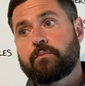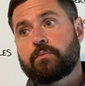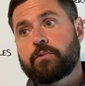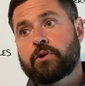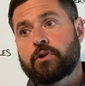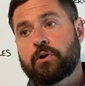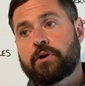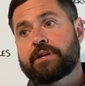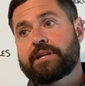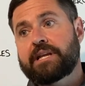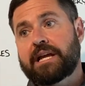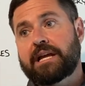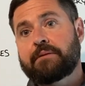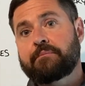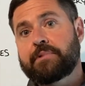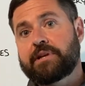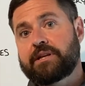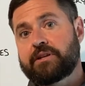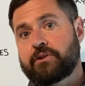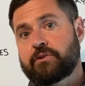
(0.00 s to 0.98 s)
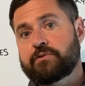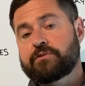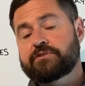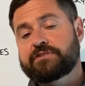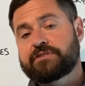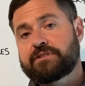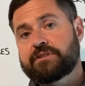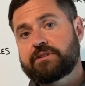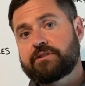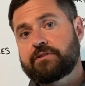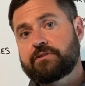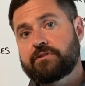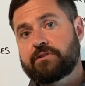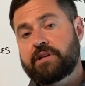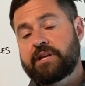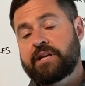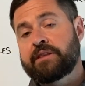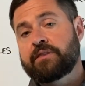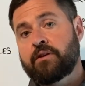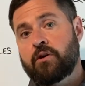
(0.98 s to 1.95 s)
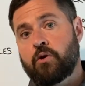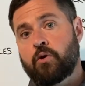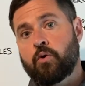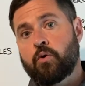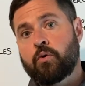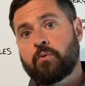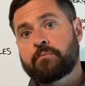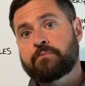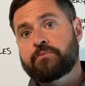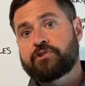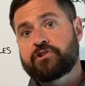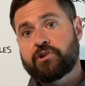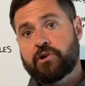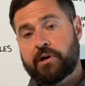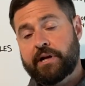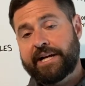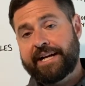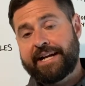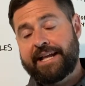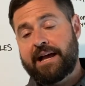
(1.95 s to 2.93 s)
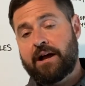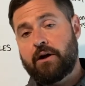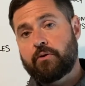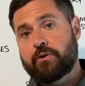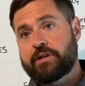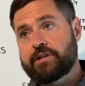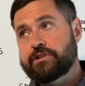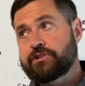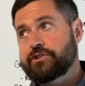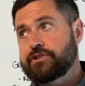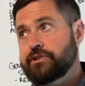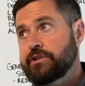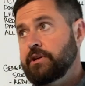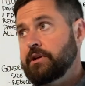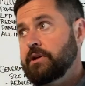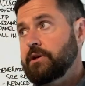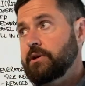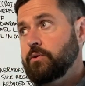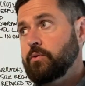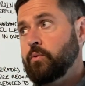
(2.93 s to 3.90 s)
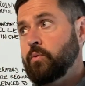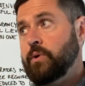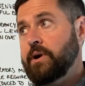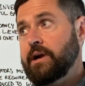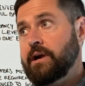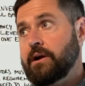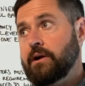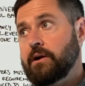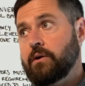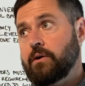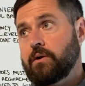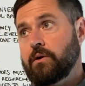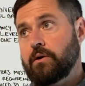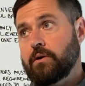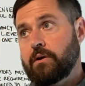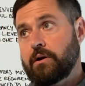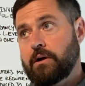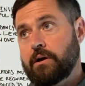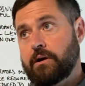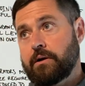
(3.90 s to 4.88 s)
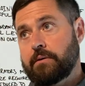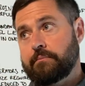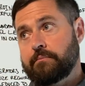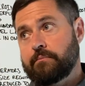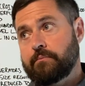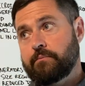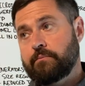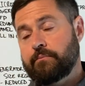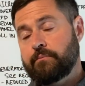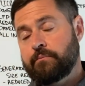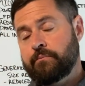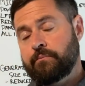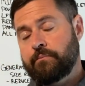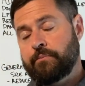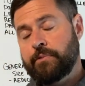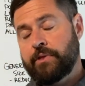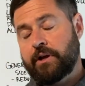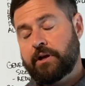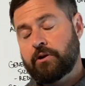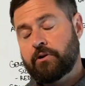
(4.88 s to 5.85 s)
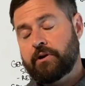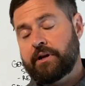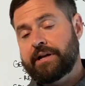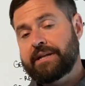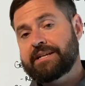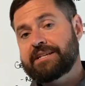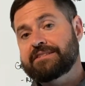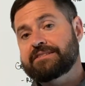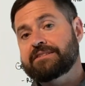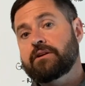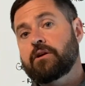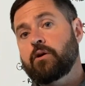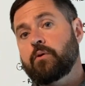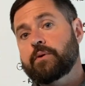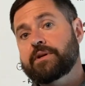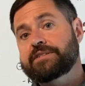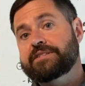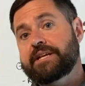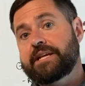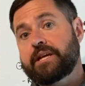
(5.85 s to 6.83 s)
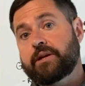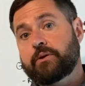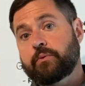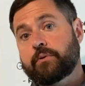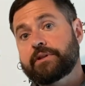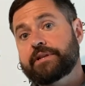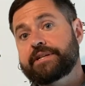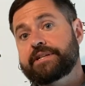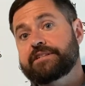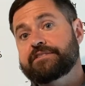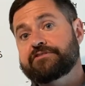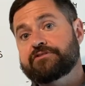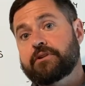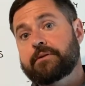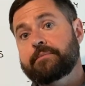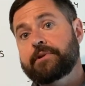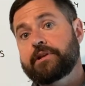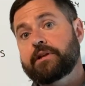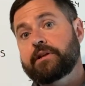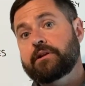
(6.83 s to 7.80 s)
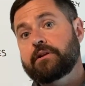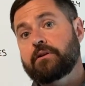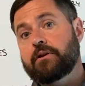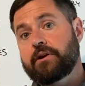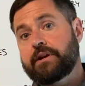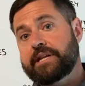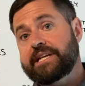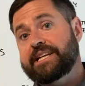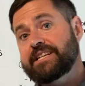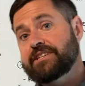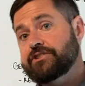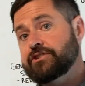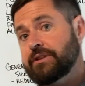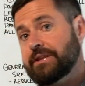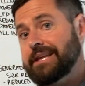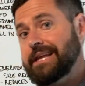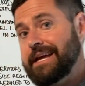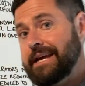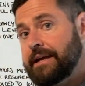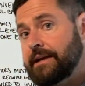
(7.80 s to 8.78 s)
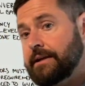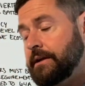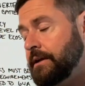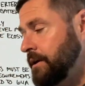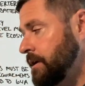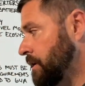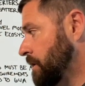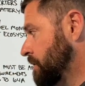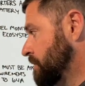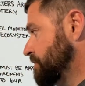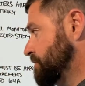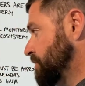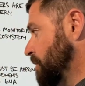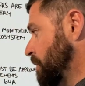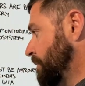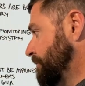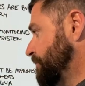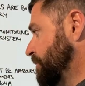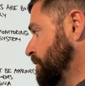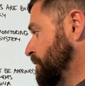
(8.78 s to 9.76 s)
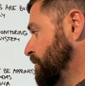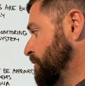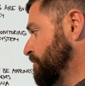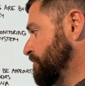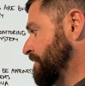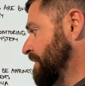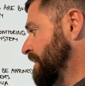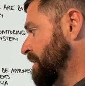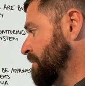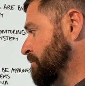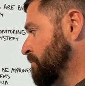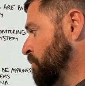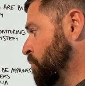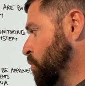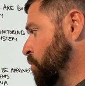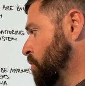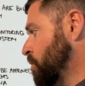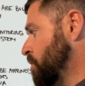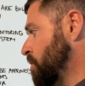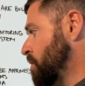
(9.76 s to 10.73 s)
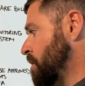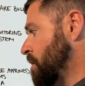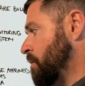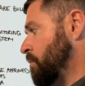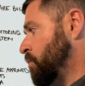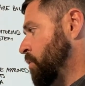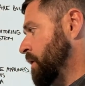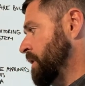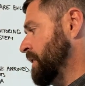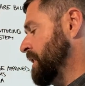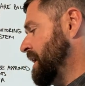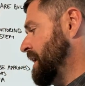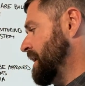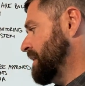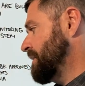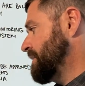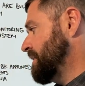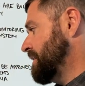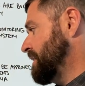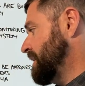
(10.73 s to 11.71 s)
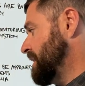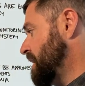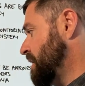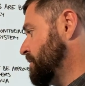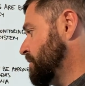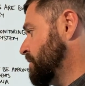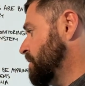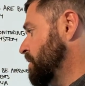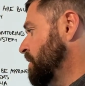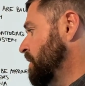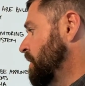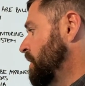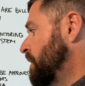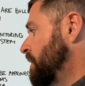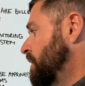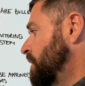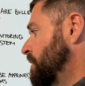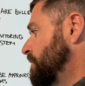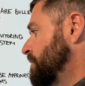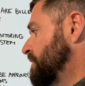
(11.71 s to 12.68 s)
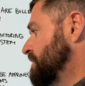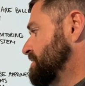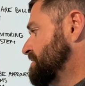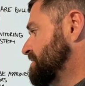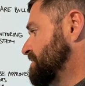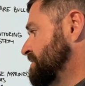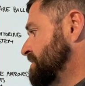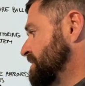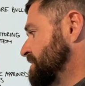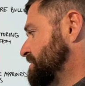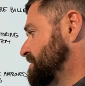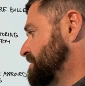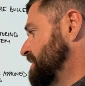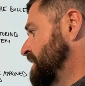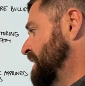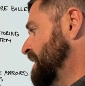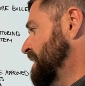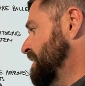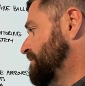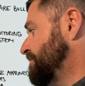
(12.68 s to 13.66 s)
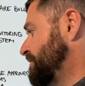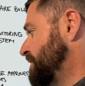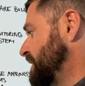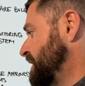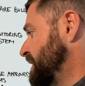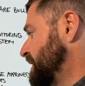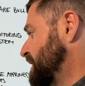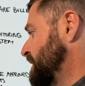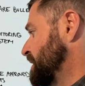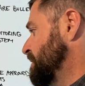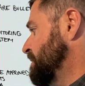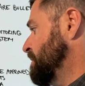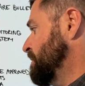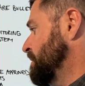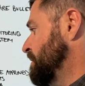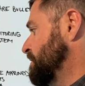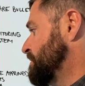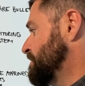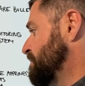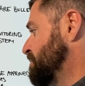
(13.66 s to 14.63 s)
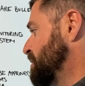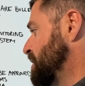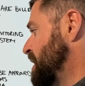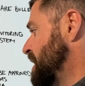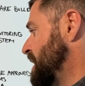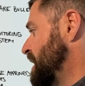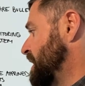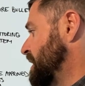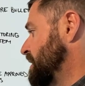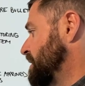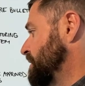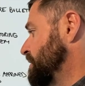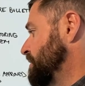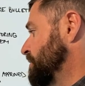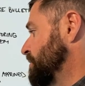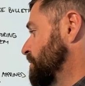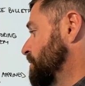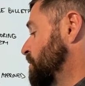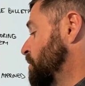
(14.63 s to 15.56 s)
current that can be used in the home during an outage where the current isn't always equally distributed on each leg. So if you're using more on one leg than the other, this NFT can supply your